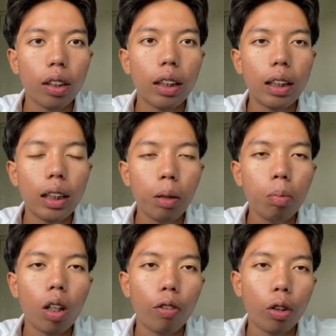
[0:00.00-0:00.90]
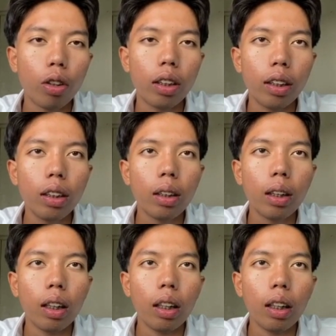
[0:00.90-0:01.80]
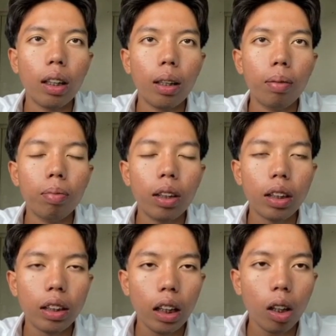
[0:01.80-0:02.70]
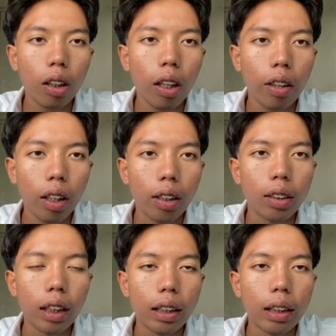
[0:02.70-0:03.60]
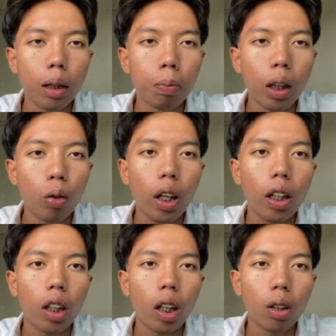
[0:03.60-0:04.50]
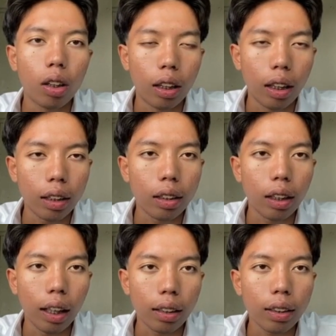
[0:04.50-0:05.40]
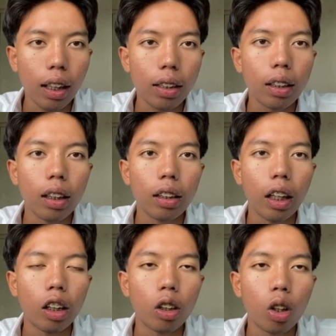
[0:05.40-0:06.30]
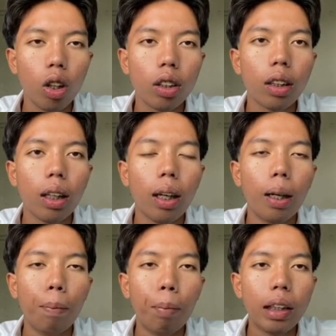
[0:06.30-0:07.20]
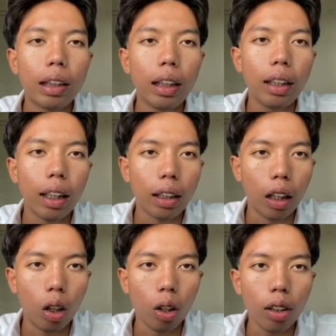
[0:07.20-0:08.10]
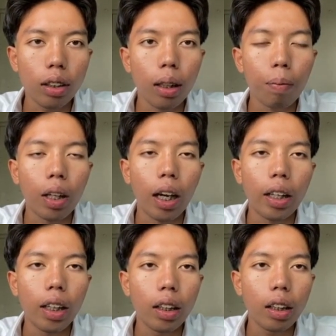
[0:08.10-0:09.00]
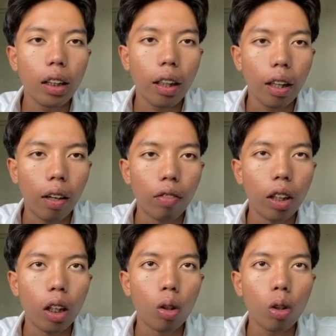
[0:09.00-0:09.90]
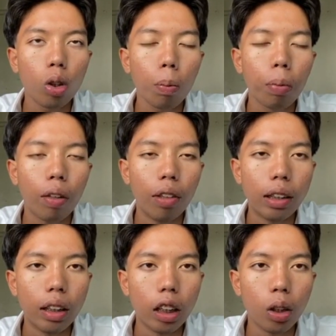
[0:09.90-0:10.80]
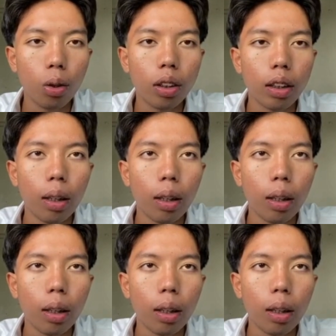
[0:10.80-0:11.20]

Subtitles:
in terms of user, a security threat such as malware and unauthorized access can cause personal data loss, identity theft, and also privacy issues.